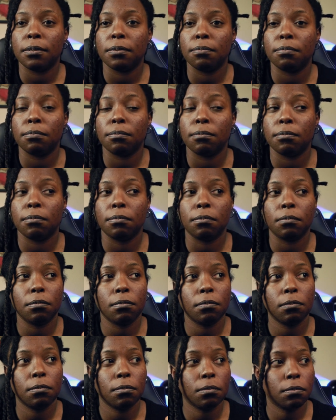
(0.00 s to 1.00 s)

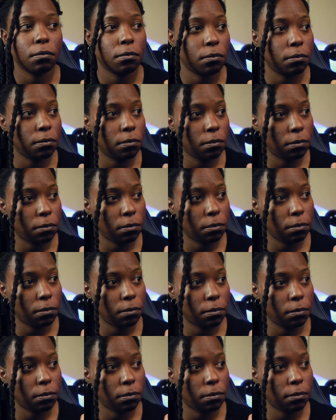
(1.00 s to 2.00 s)

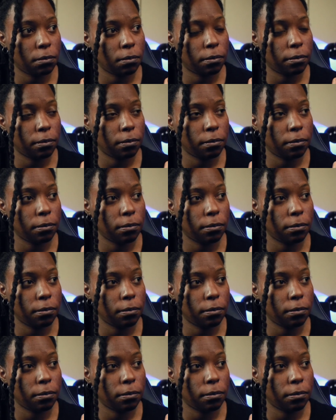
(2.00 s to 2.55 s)
Nobody speaks.